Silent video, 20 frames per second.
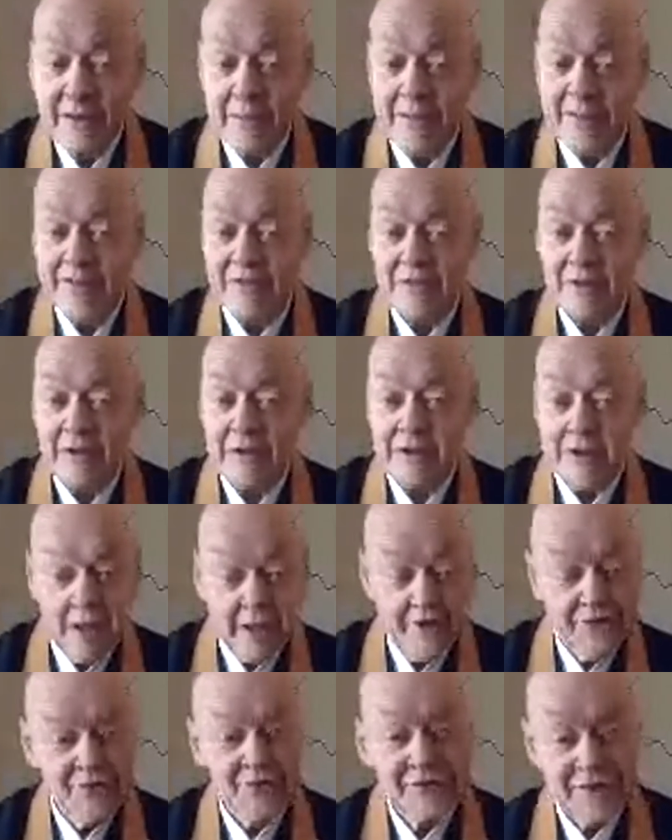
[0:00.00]
I might say,
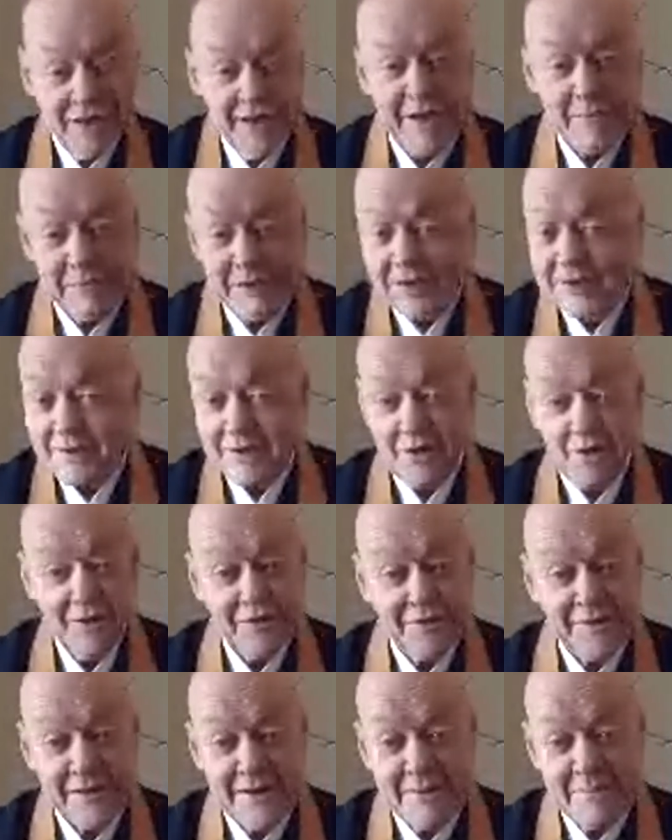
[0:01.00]
yes, I meditate
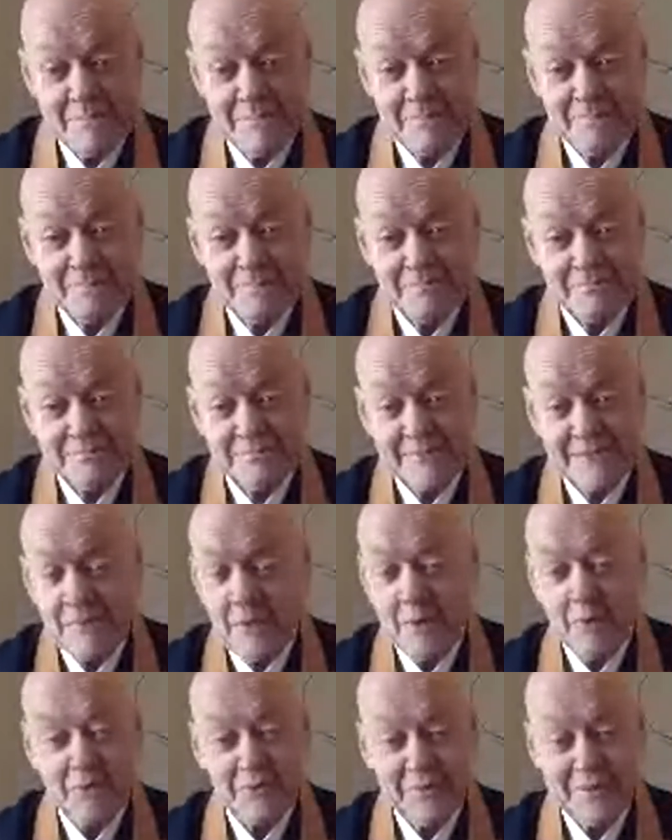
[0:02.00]
all the time. I'm
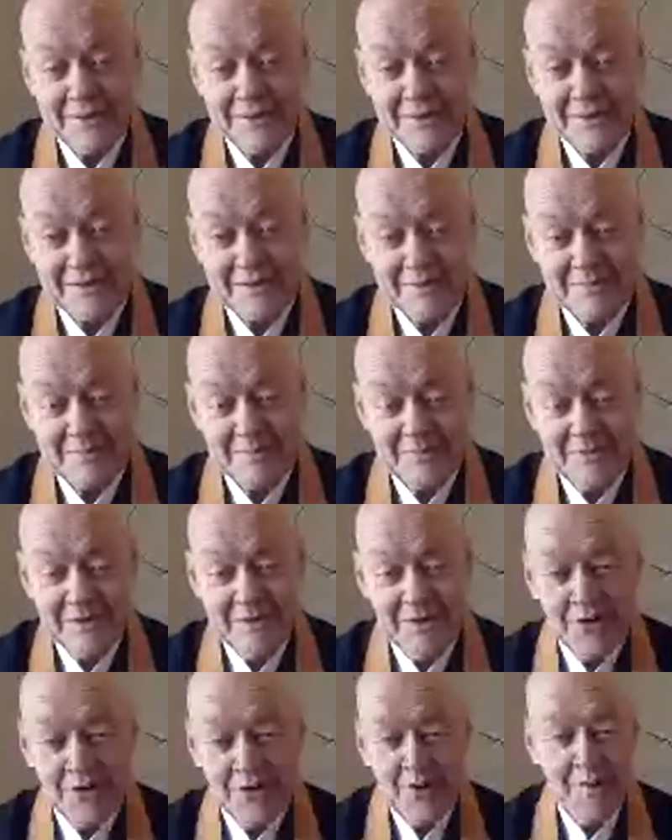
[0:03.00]
always meditating.
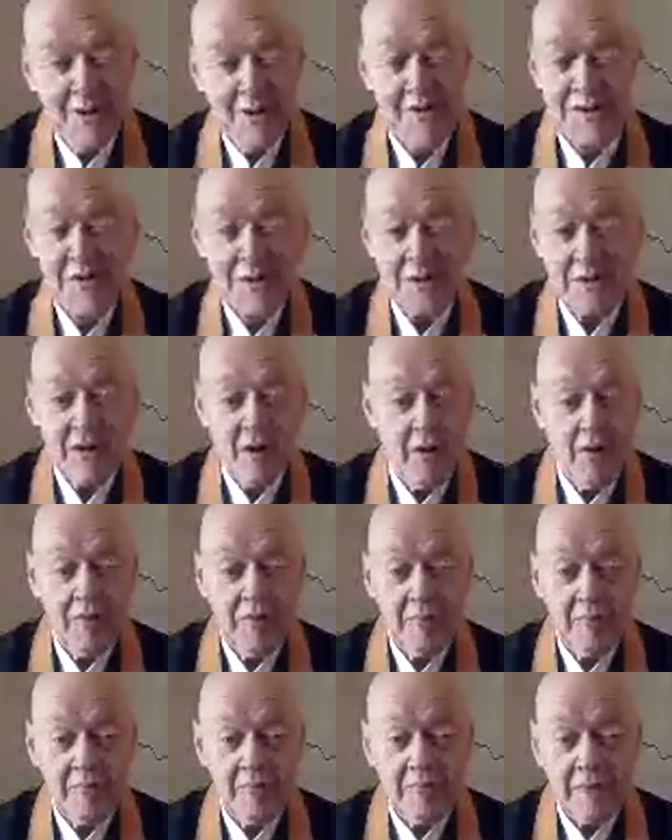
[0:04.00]
Or I might say,
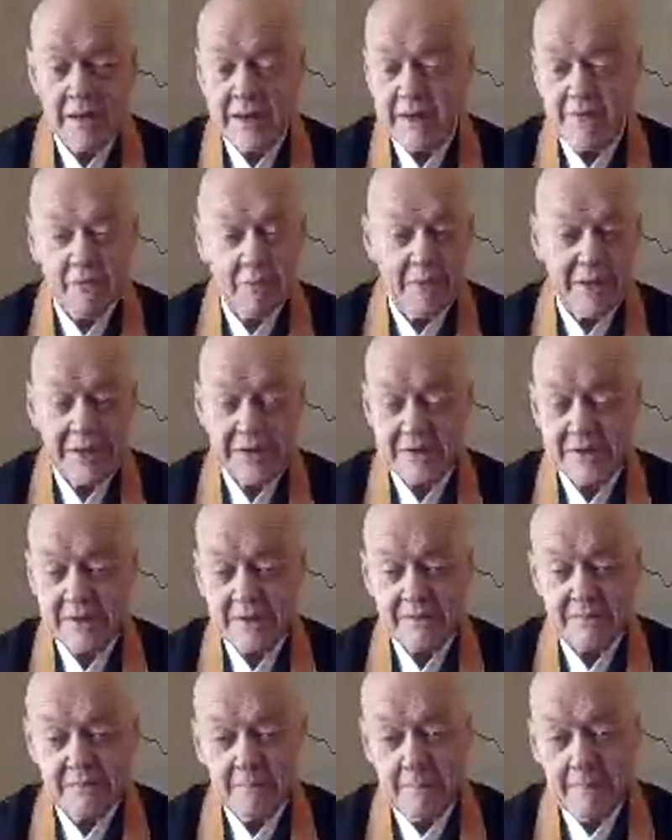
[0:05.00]
no, I never
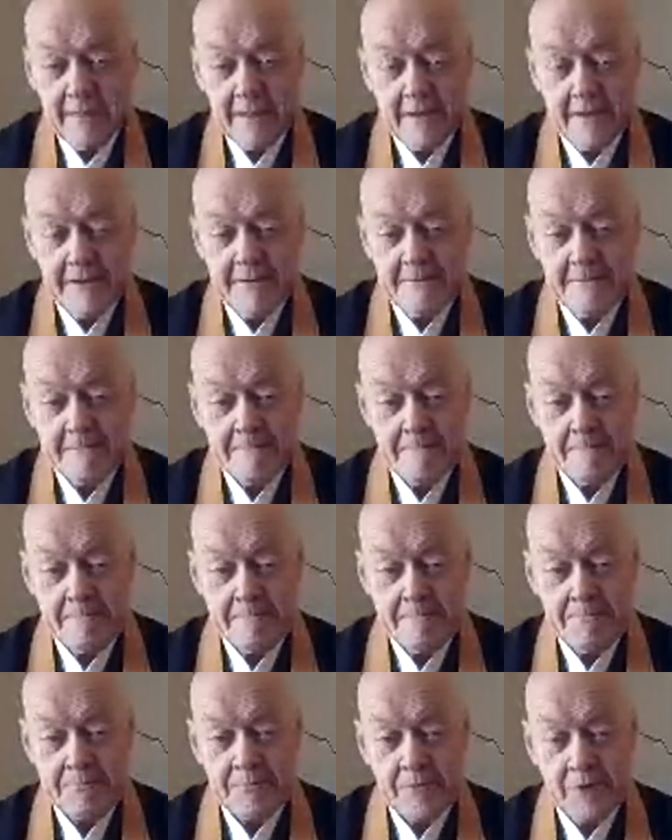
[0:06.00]
meditate.
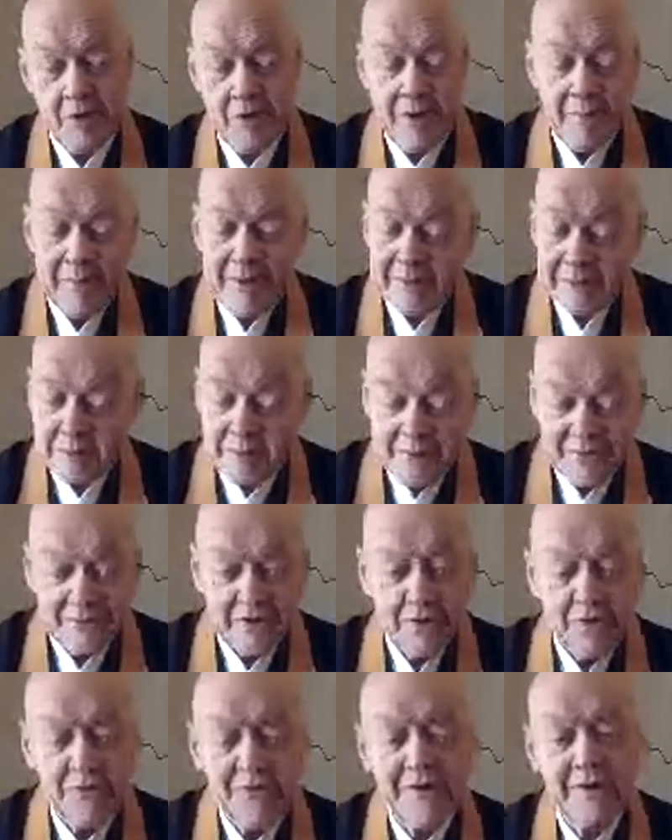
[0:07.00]
Or it depends
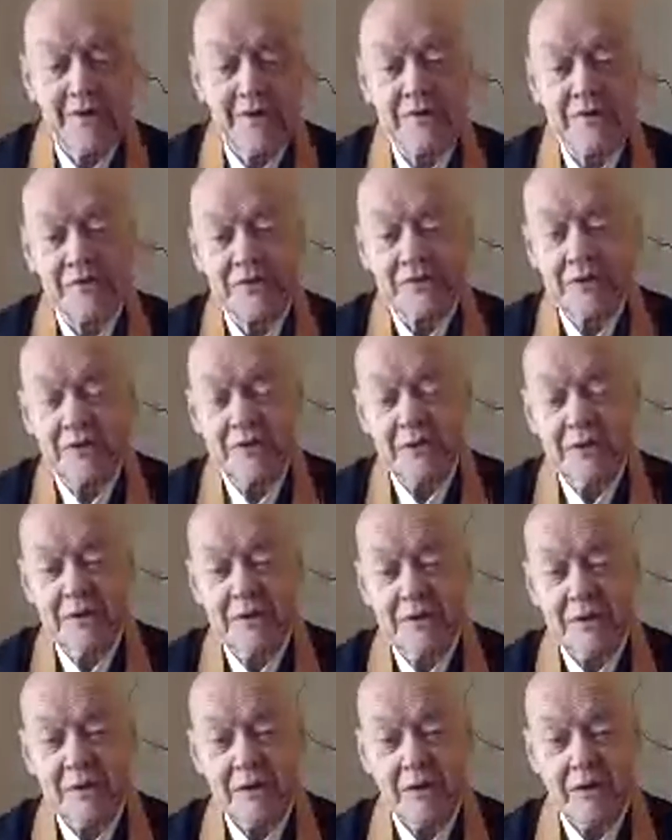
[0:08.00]
on who it is.
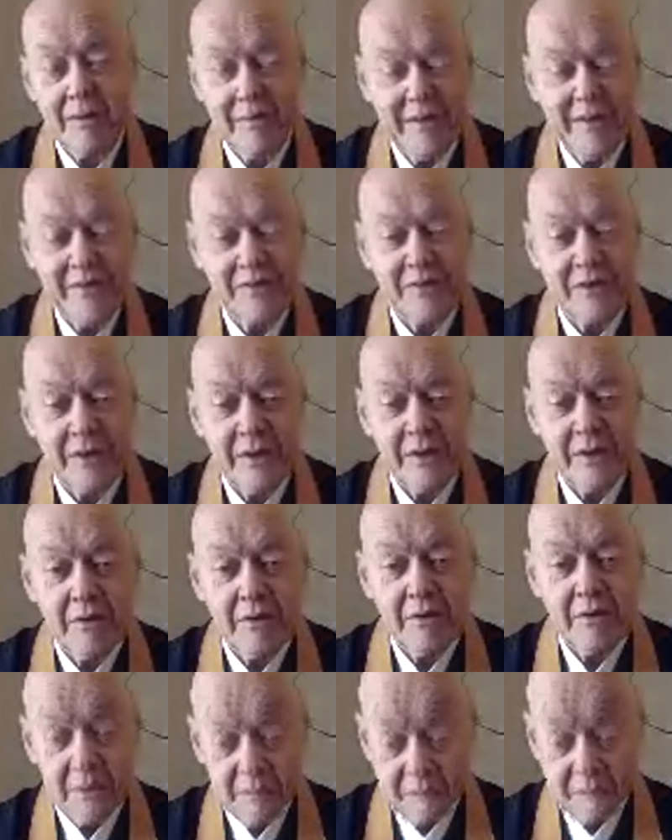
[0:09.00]
Or I might say,
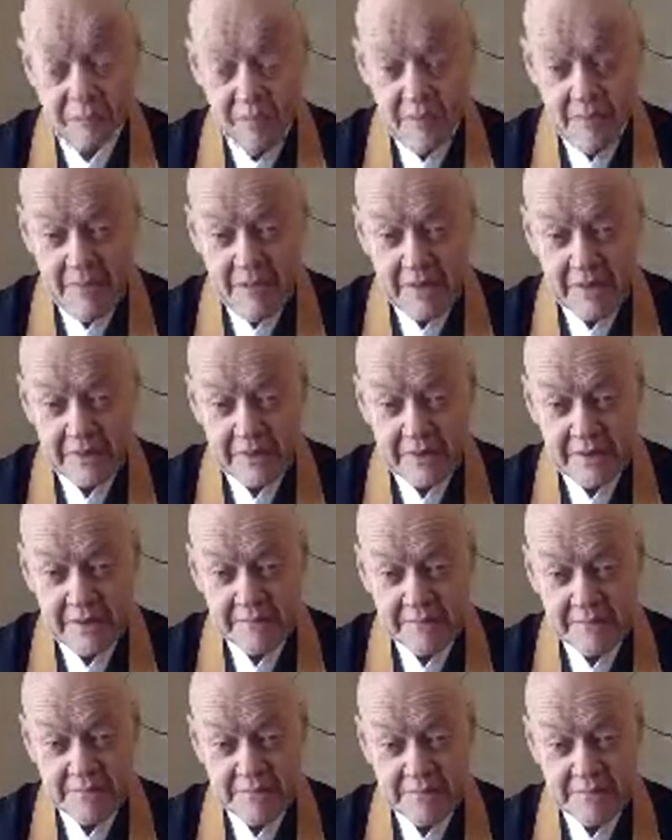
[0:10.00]
what do you mean by meditate?